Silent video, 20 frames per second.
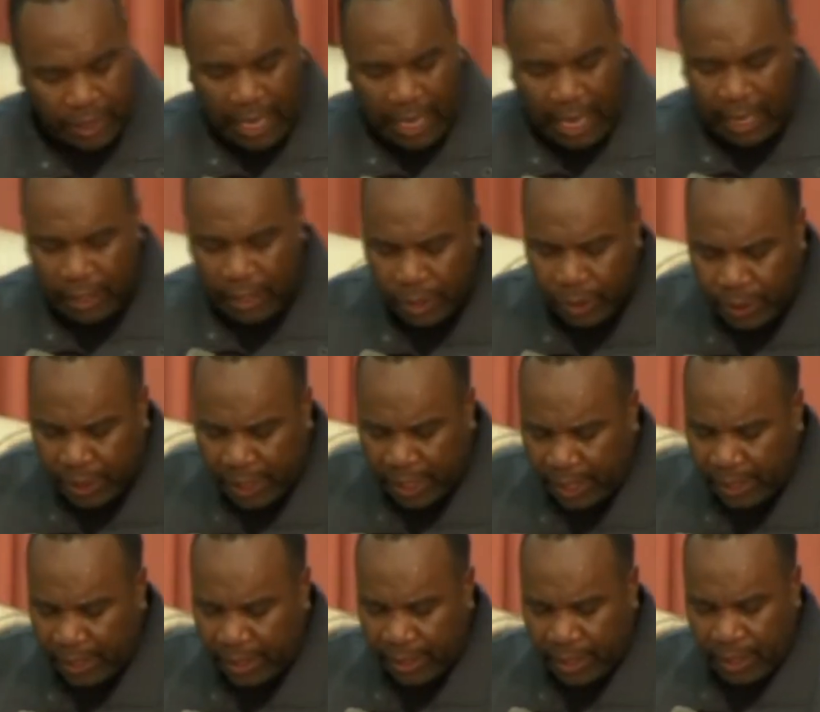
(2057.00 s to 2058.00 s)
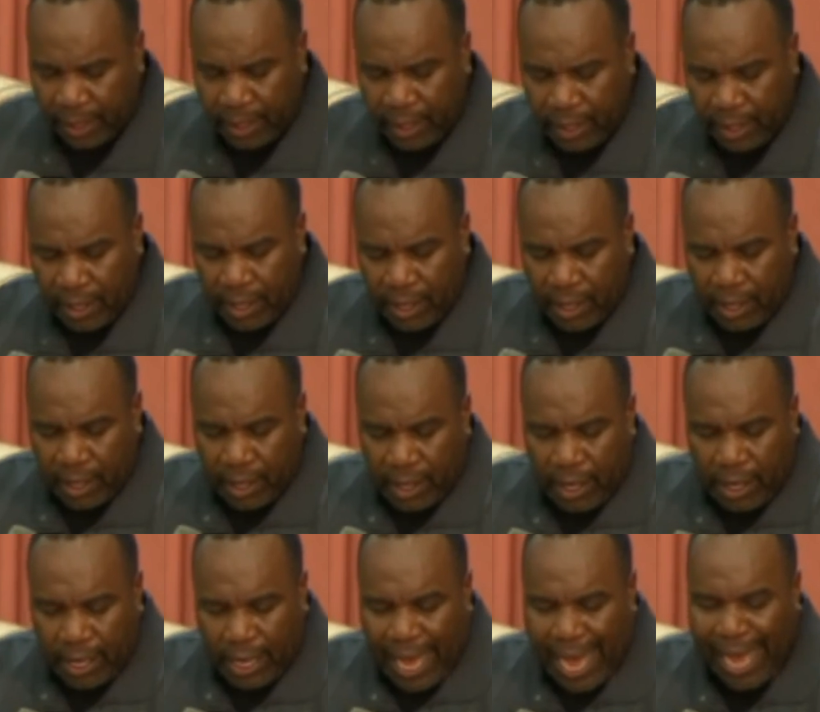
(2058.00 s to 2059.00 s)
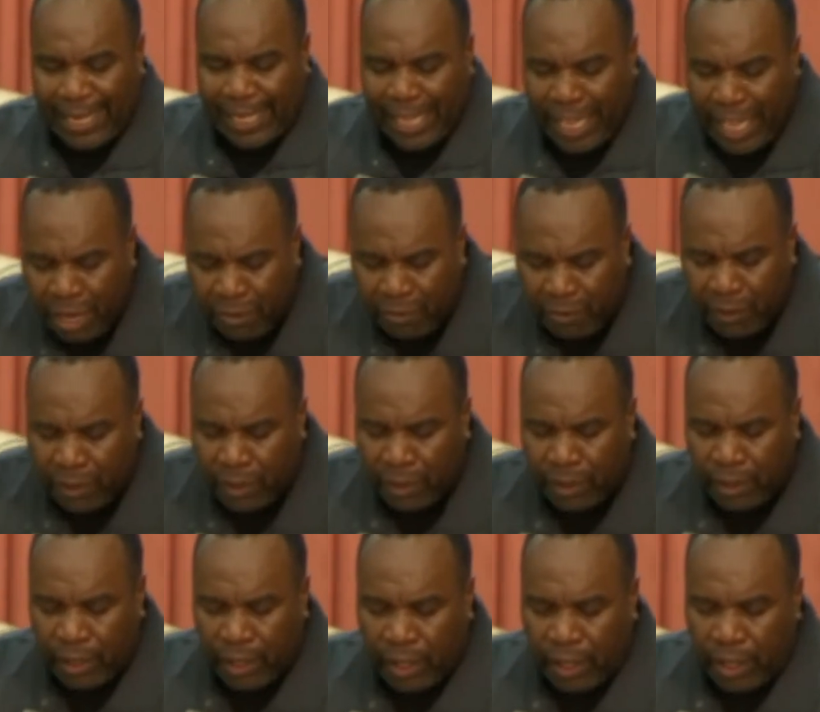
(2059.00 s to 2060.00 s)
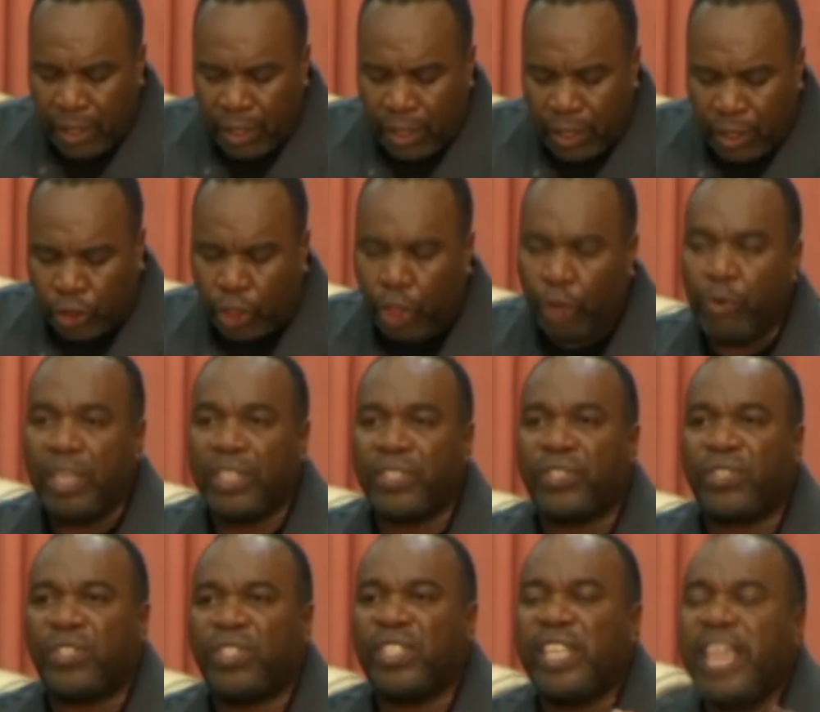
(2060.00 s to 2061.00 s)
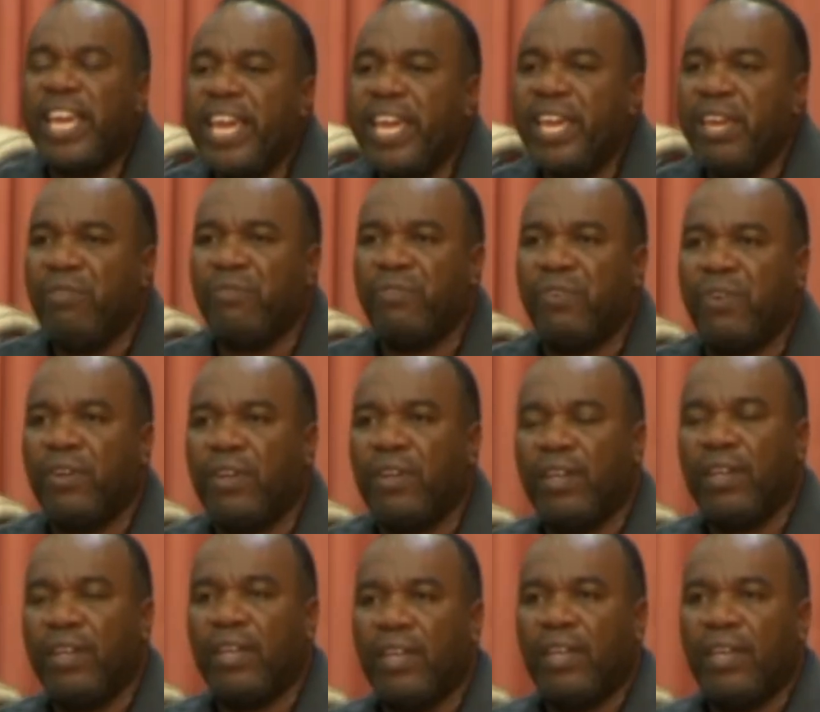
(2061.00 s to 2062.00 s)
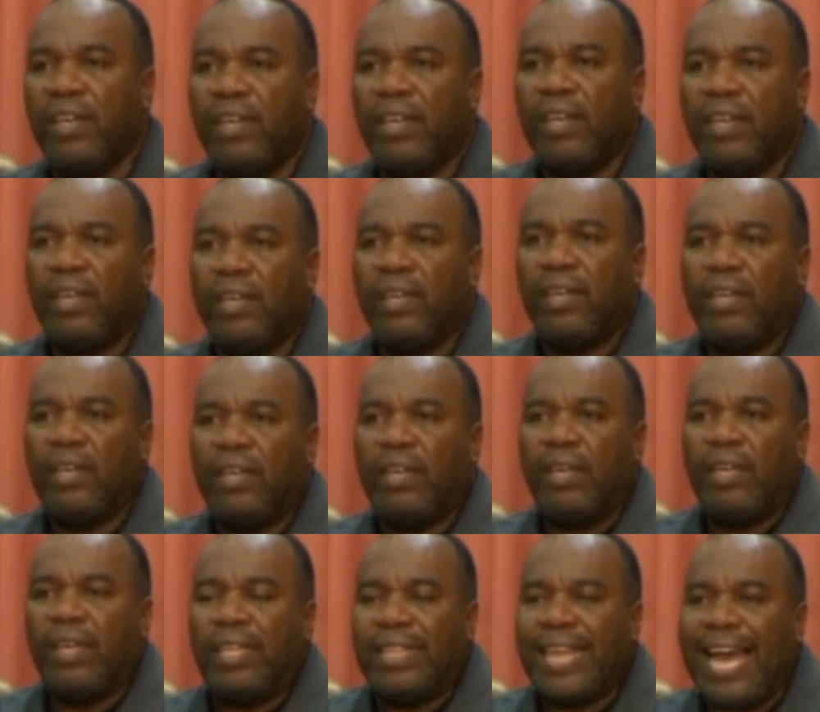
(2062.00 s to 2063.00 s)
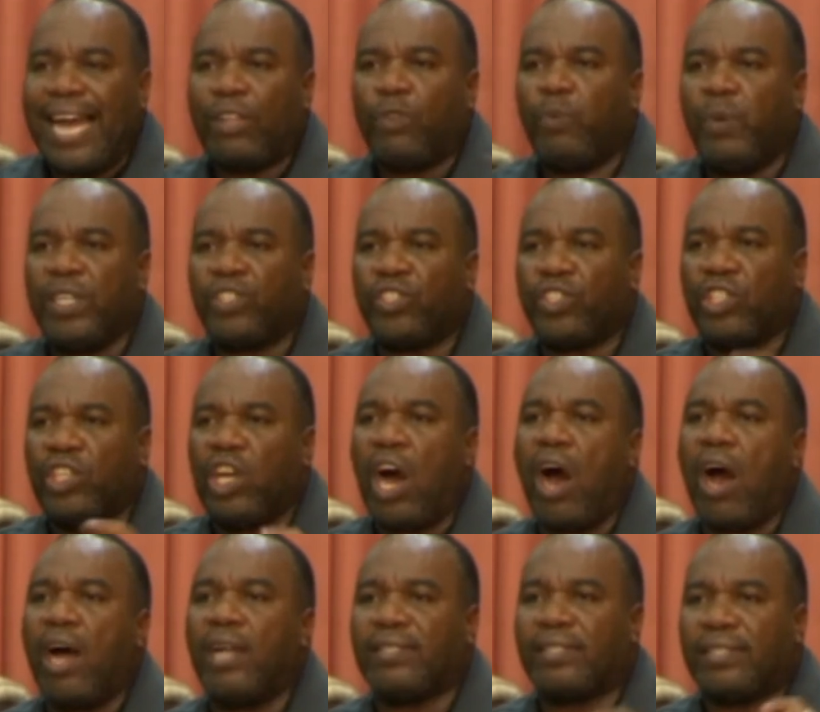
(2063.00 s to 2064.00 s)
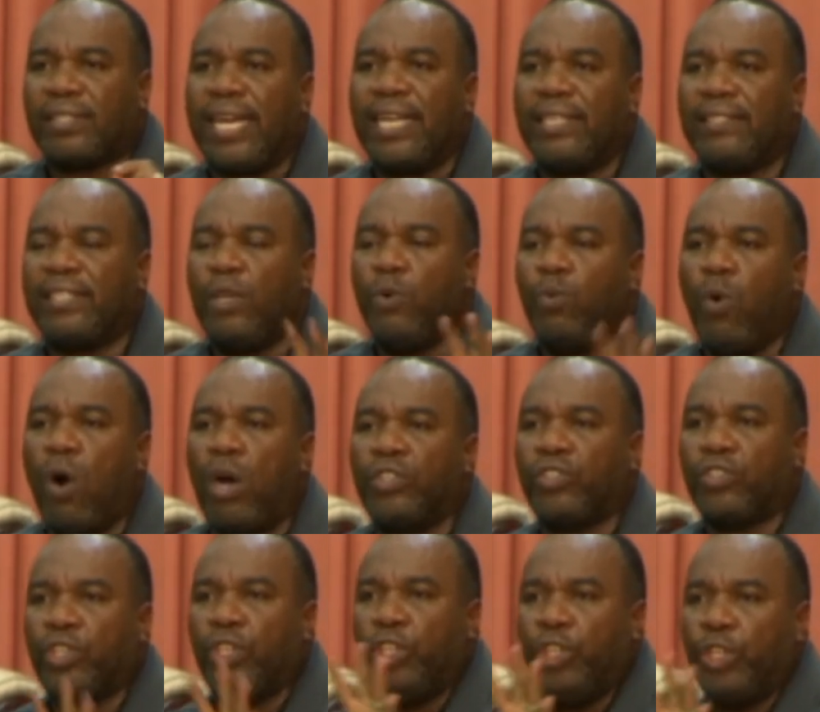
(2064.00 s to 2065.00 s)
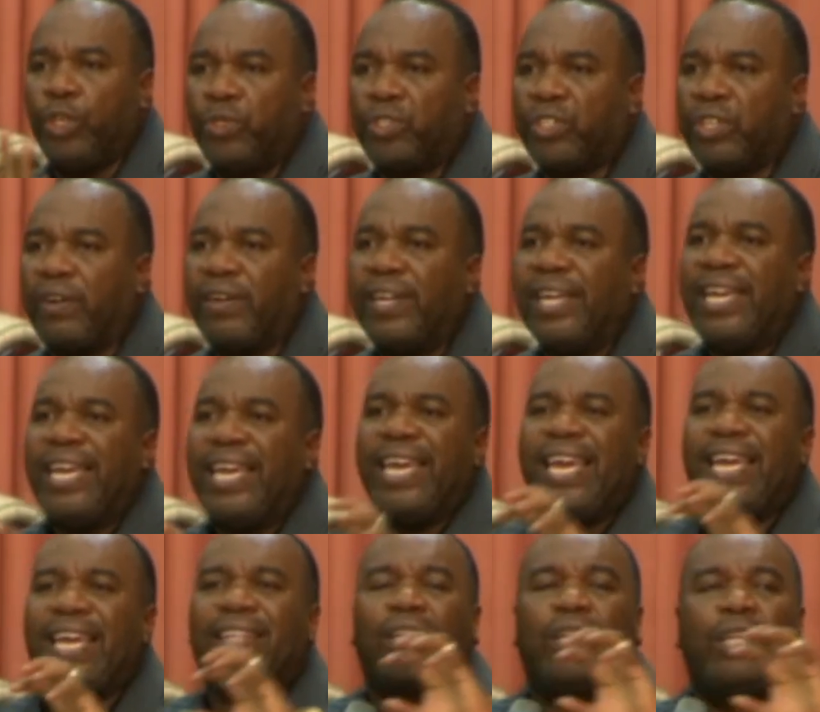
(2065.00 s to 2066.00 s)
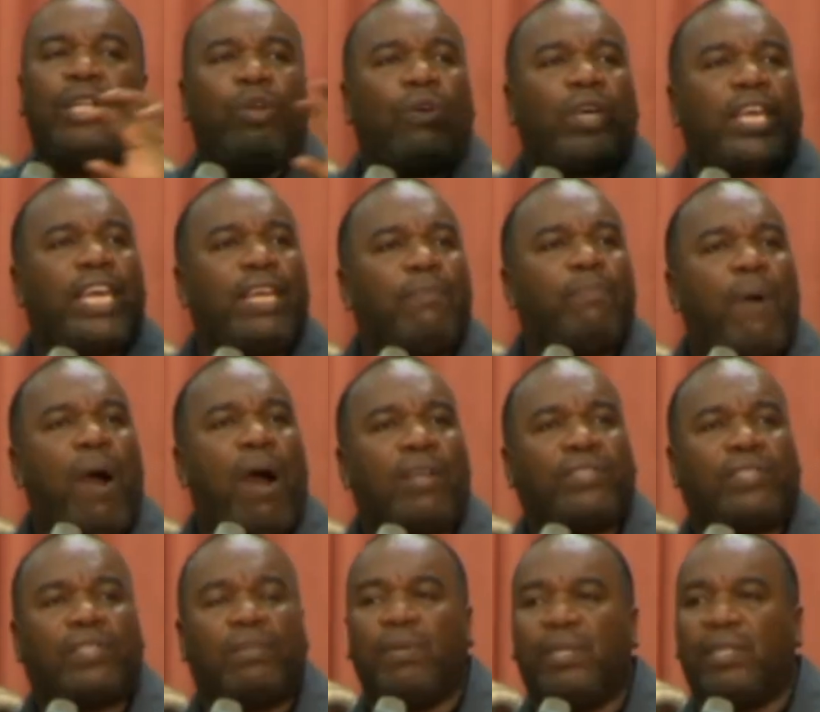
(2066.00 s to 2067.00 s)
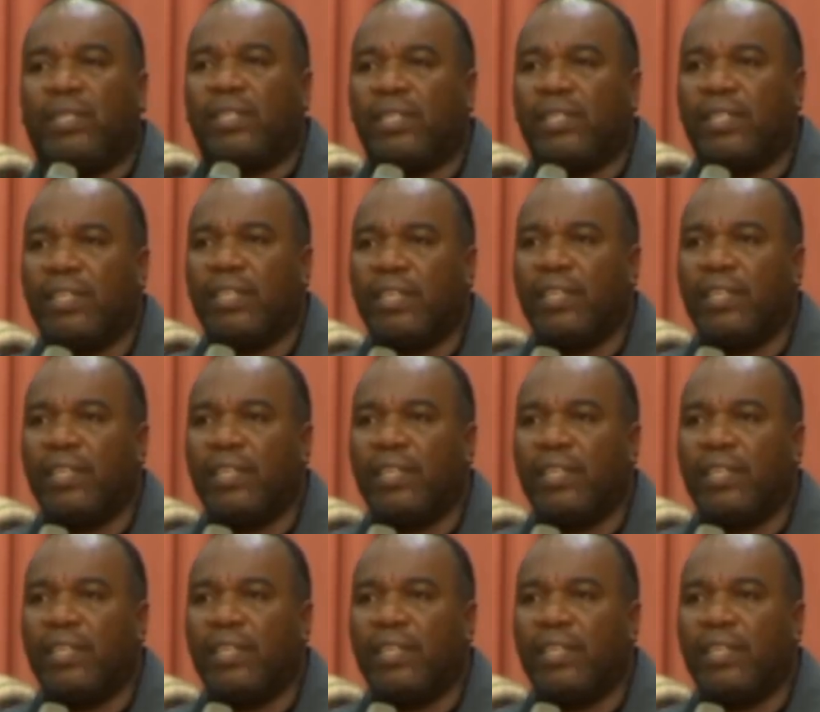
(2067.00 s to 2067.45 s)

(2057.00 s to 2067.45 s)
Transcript: Hallelujah. And even to receive that which God says he wants to use her, it looked impossible